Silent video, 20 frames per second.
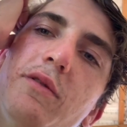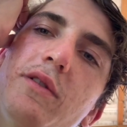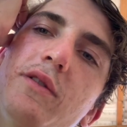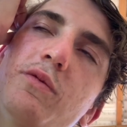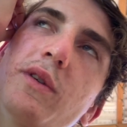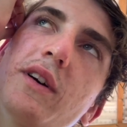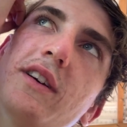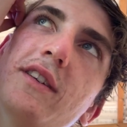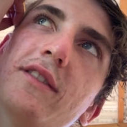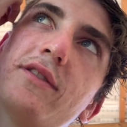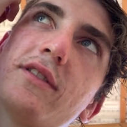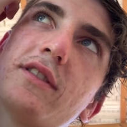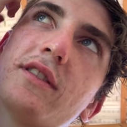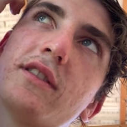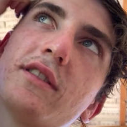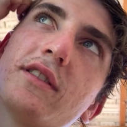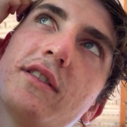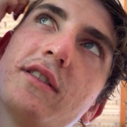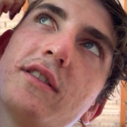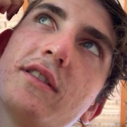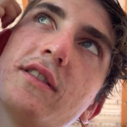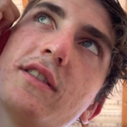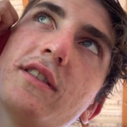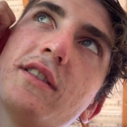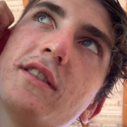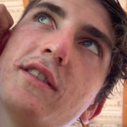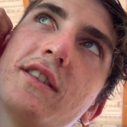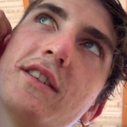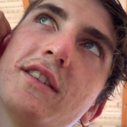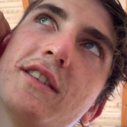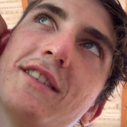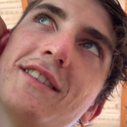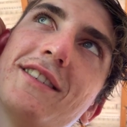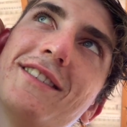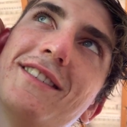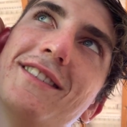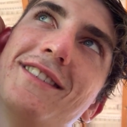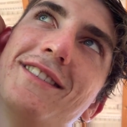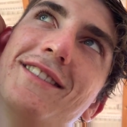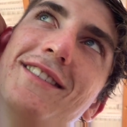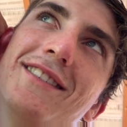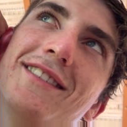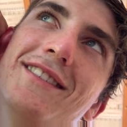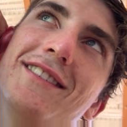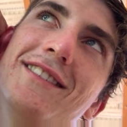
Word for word: I want waves. You have a do-rag. You have so much hair right now.